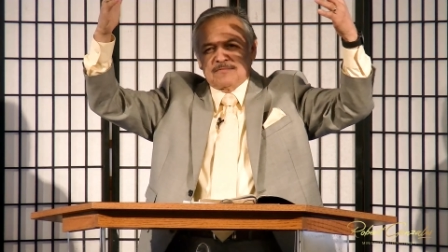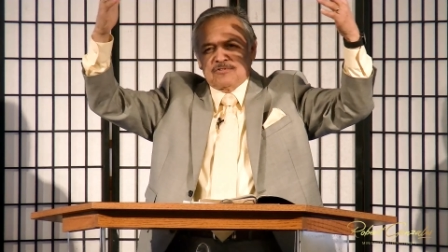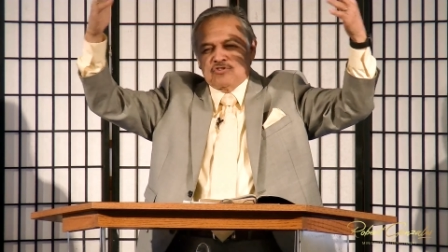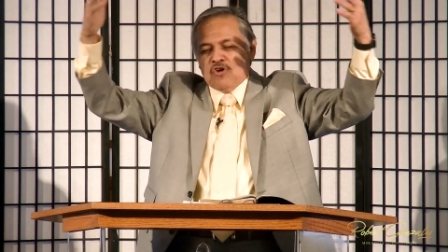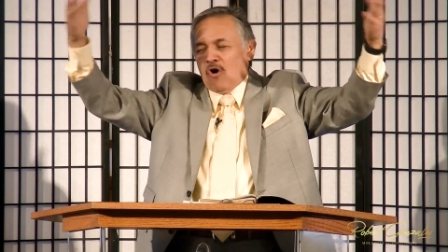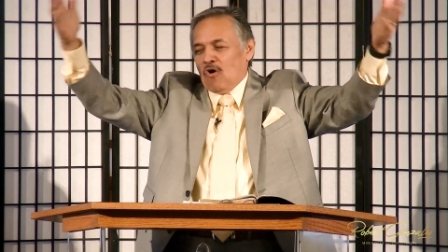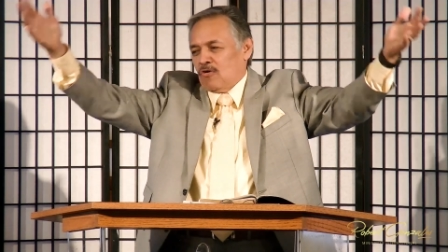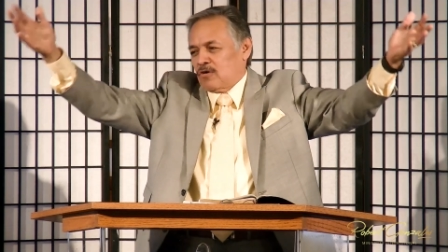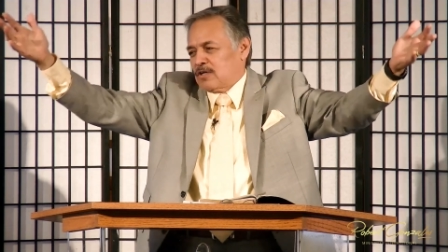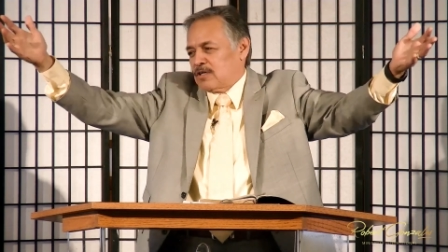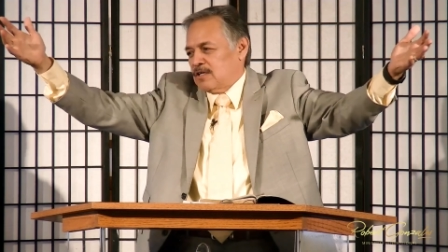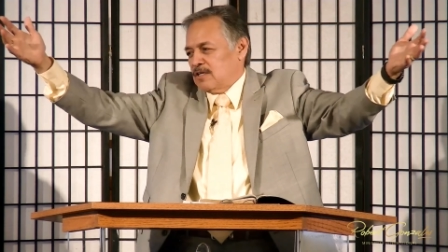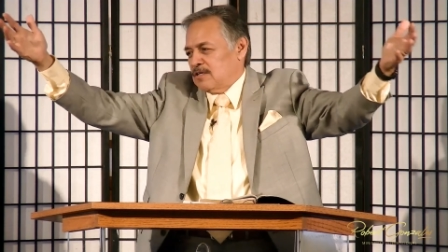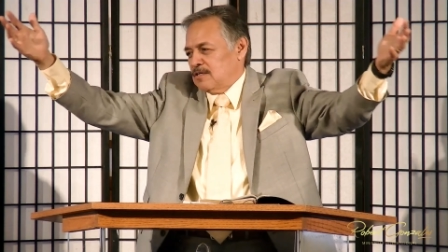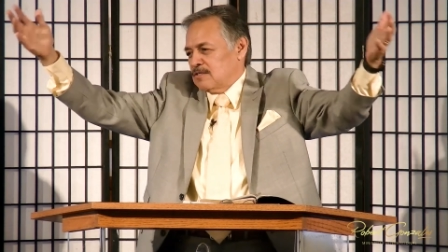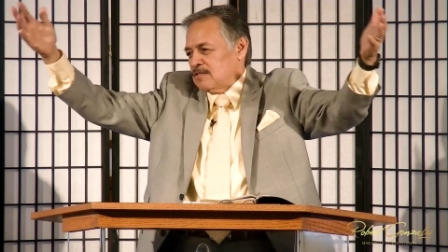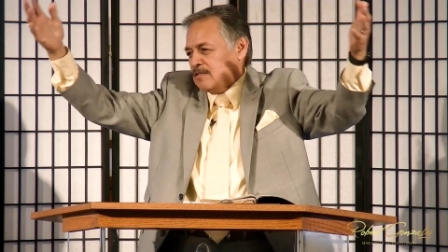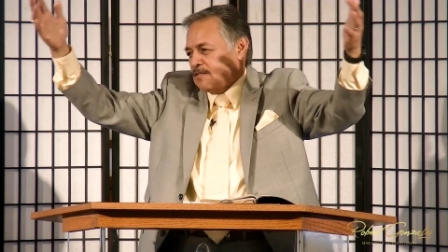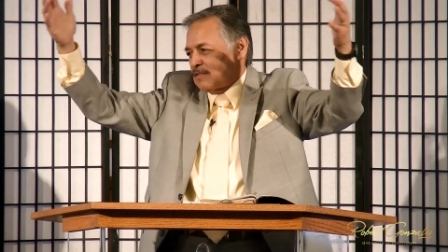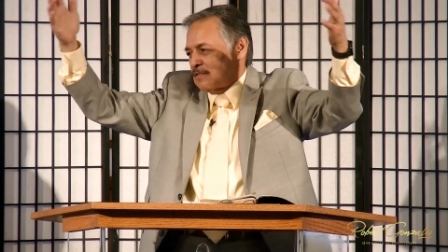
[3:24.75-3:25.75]

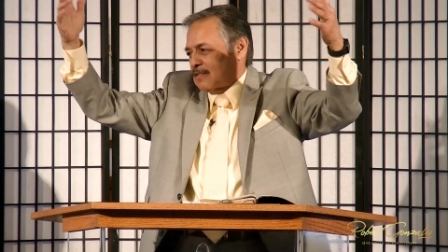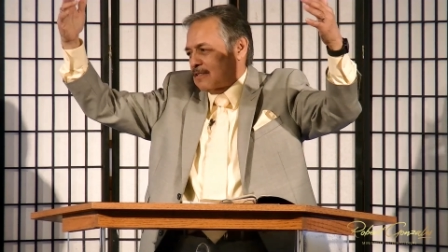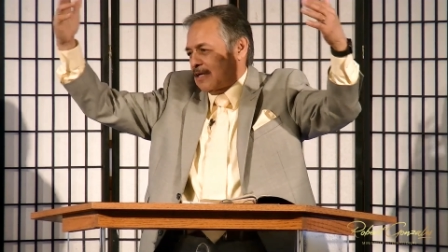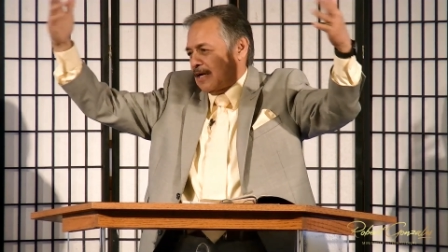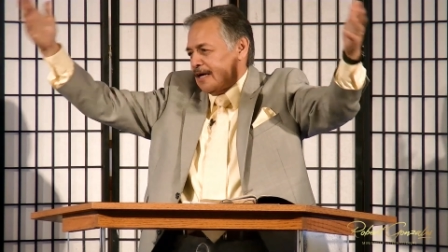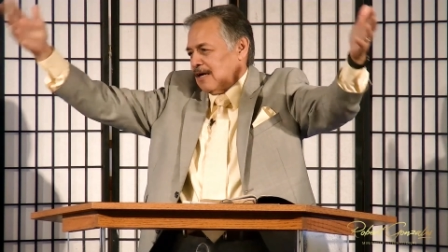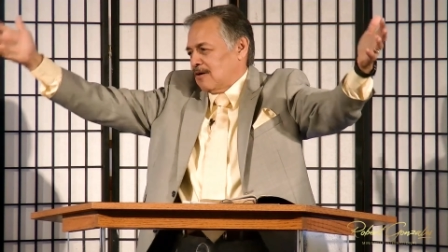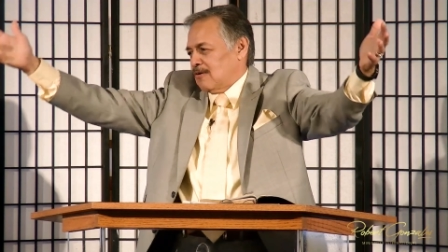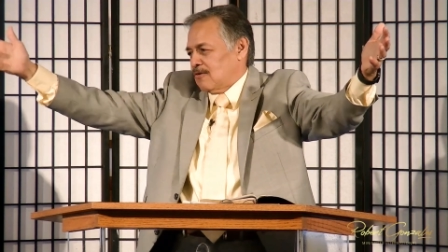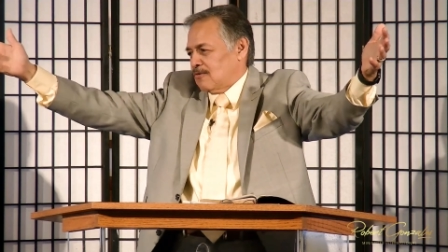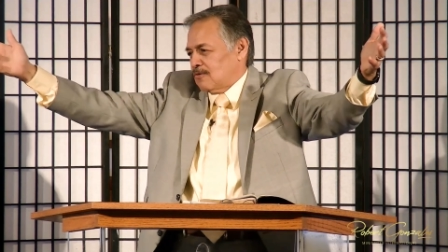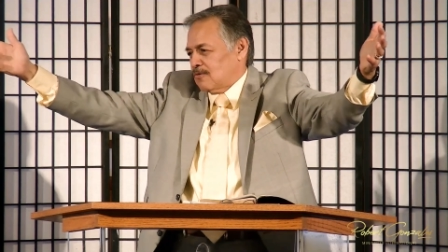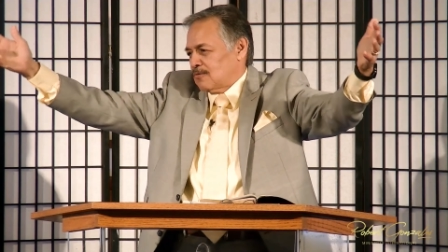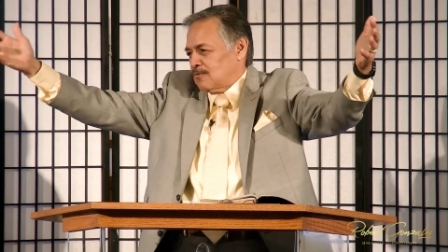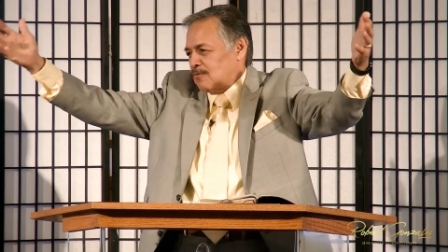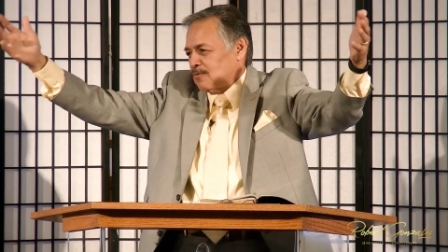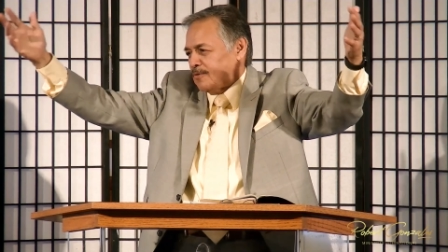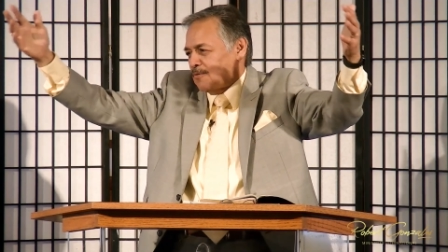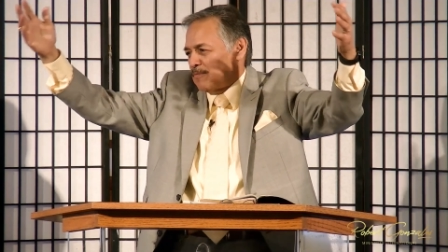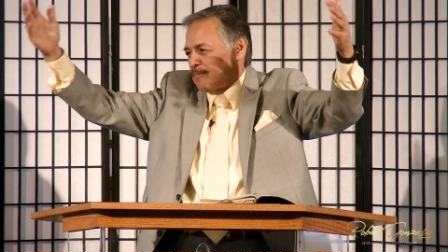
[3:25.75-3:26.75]
donkeys and cows
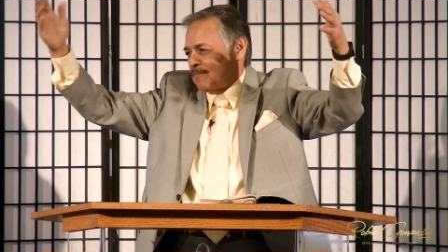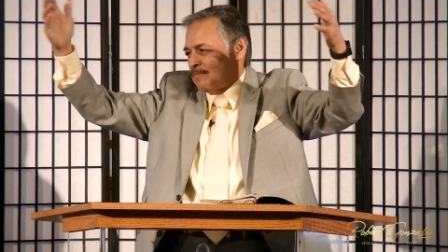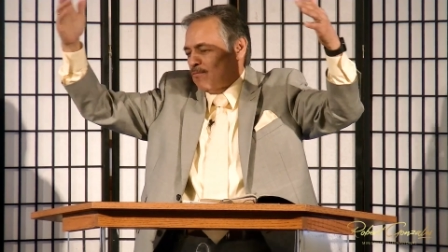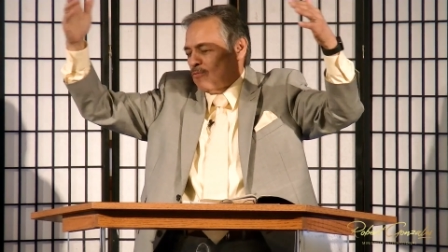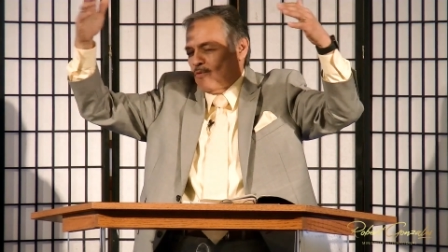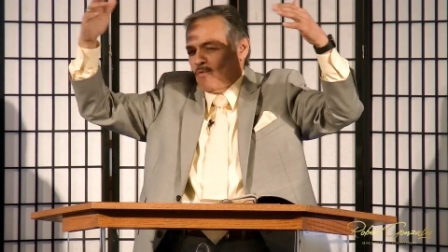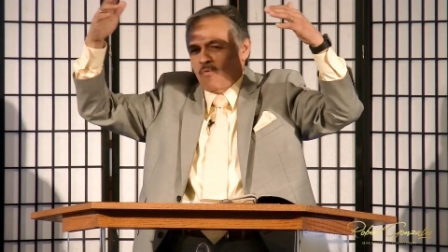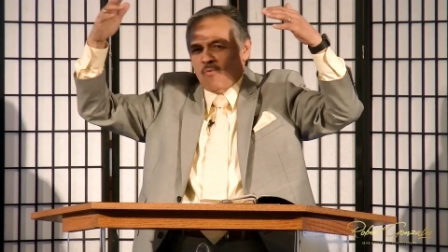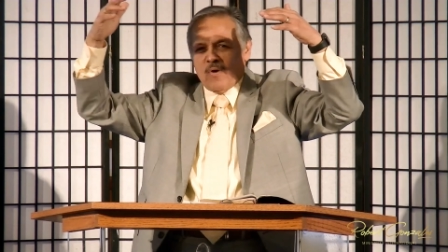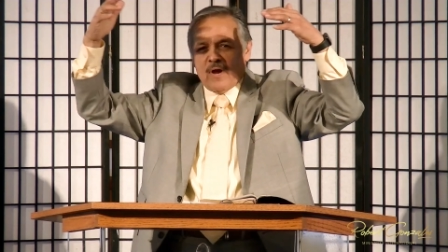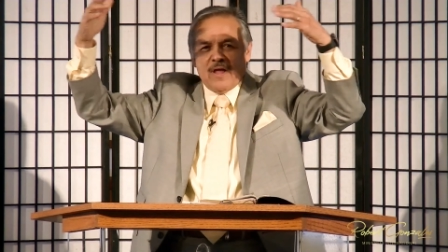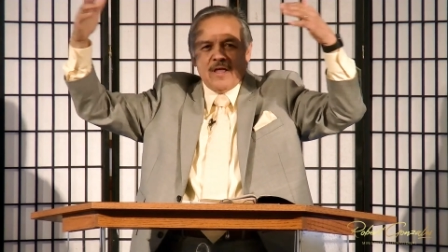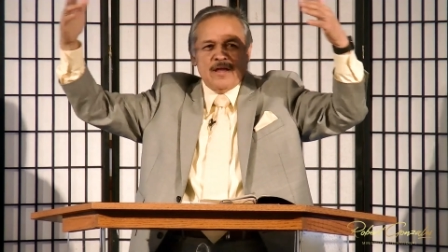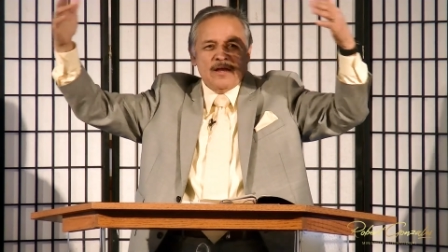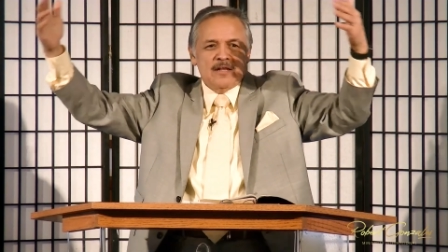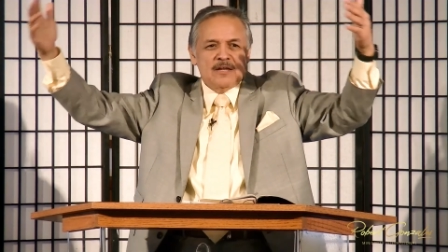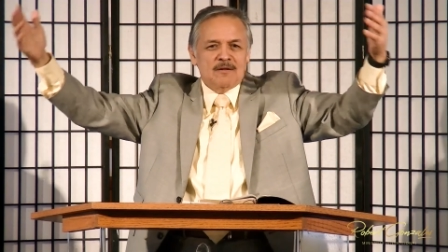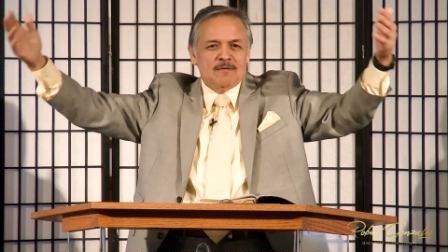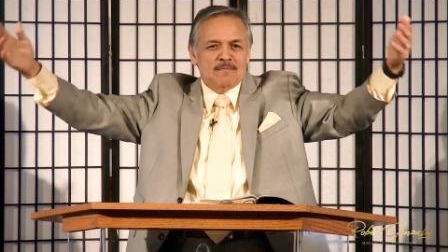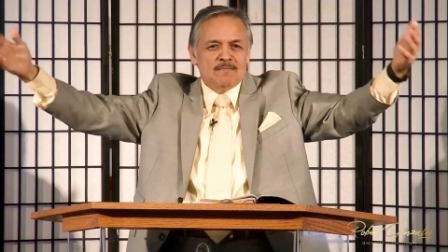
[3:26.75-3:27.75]
were
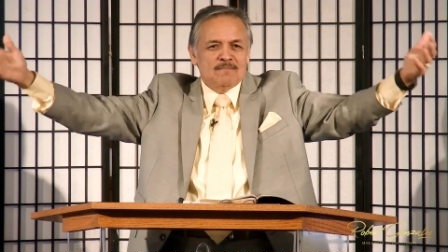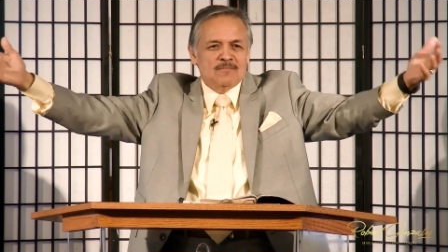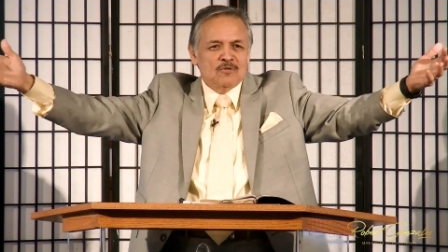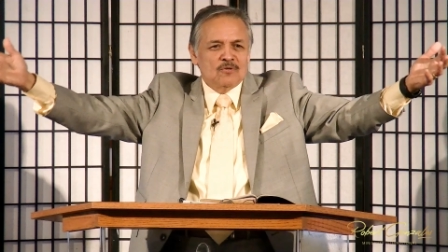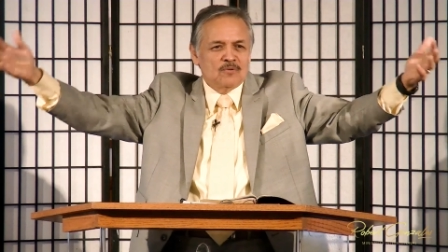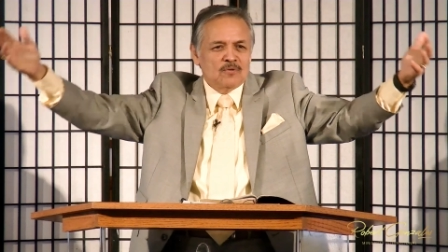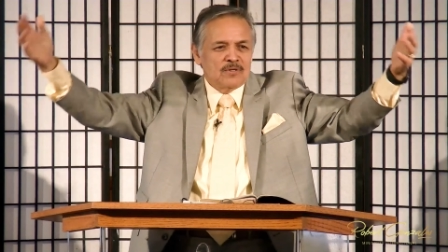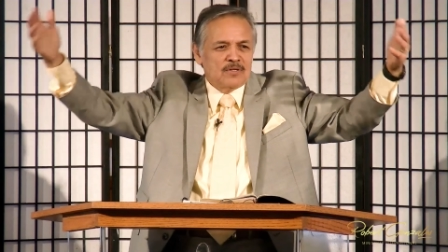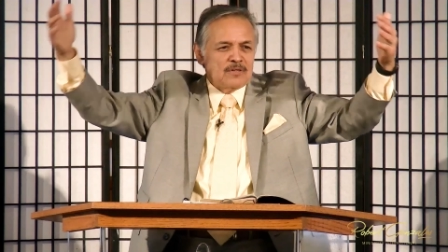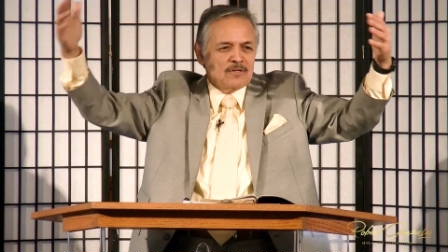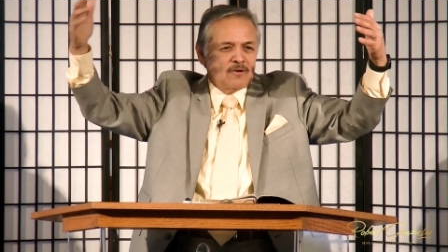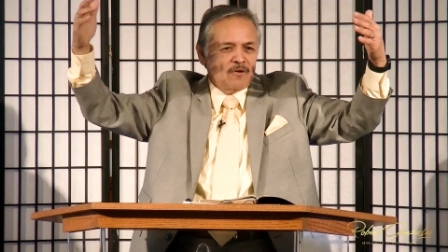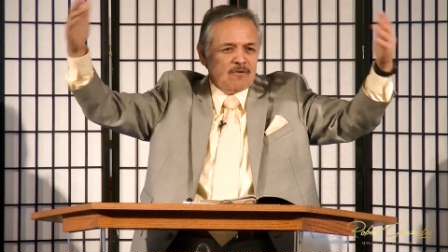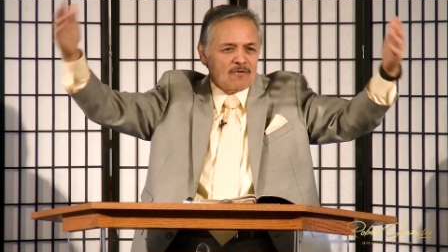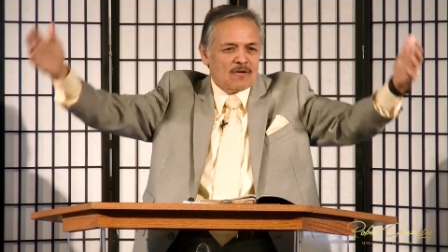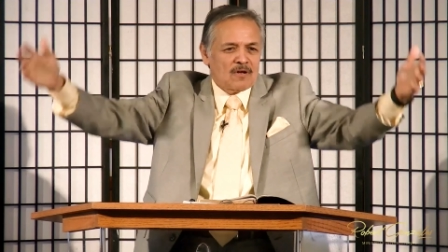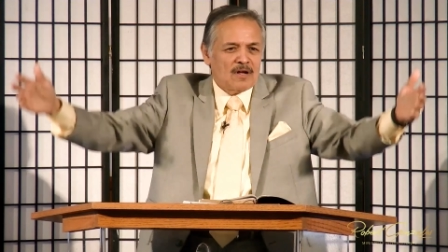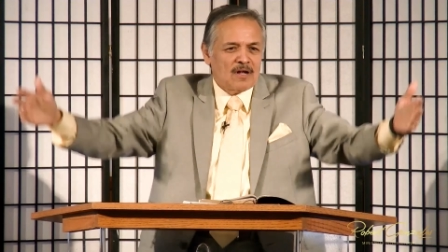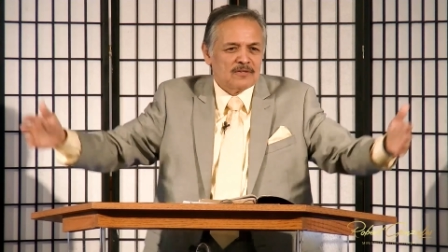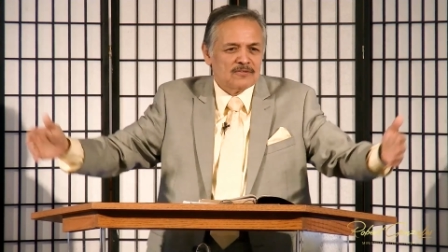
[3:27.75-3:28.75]
weighing and mooing and
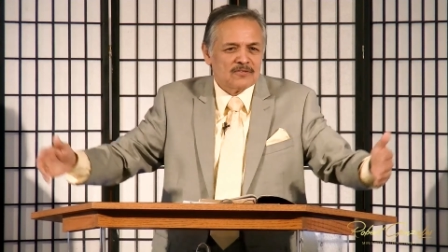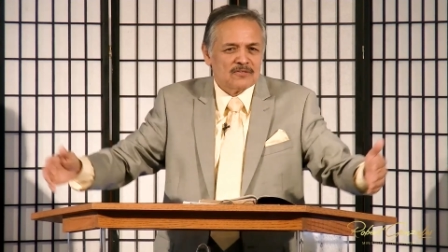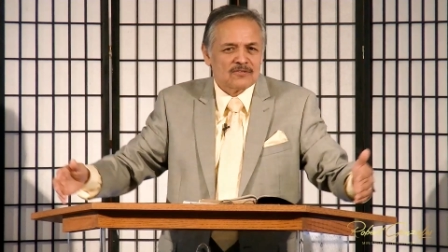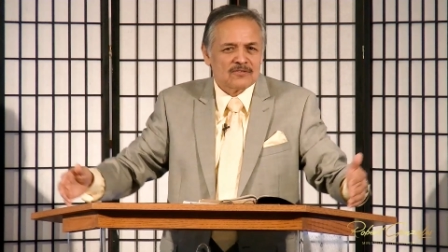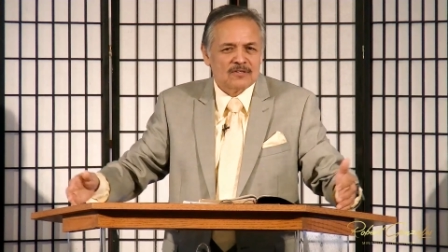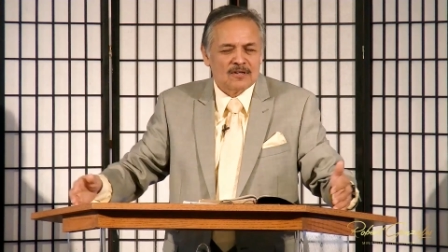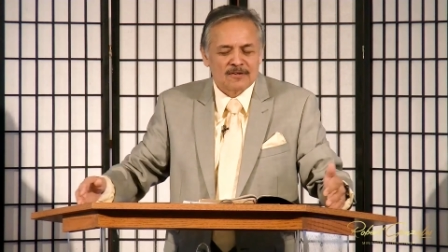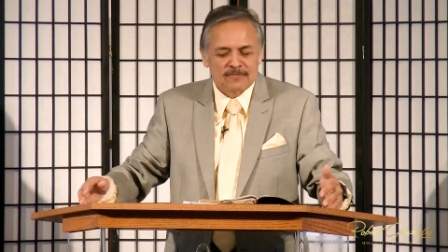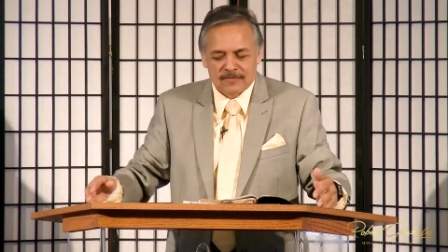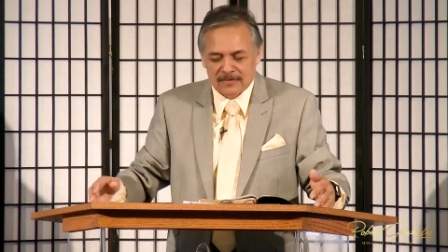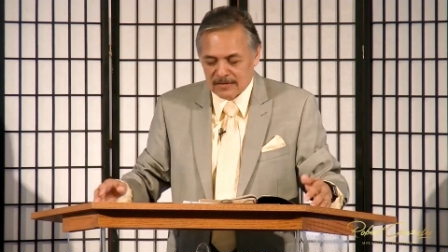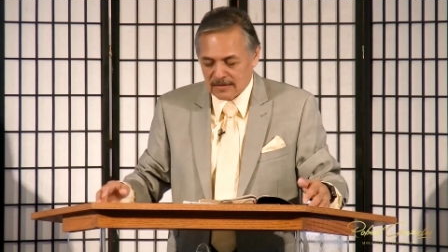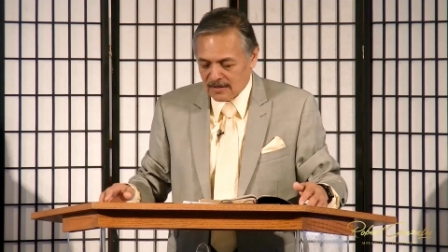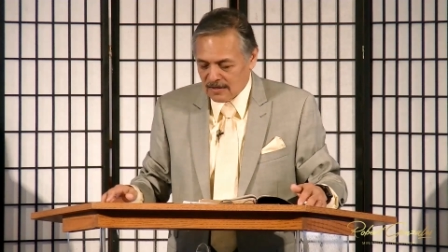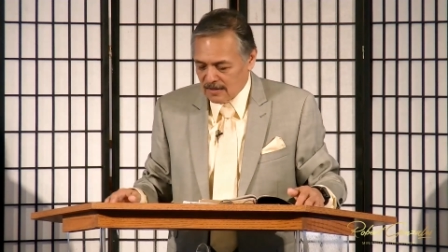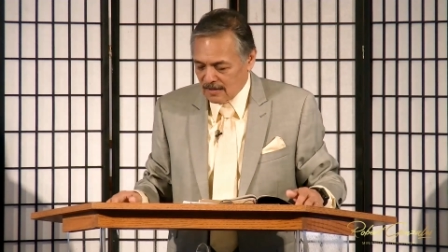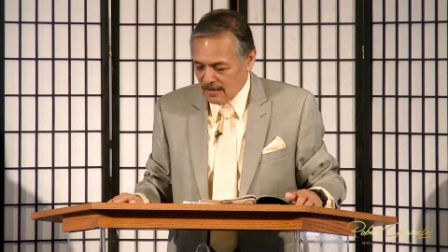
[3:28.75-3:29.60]
all kinds of stuff. And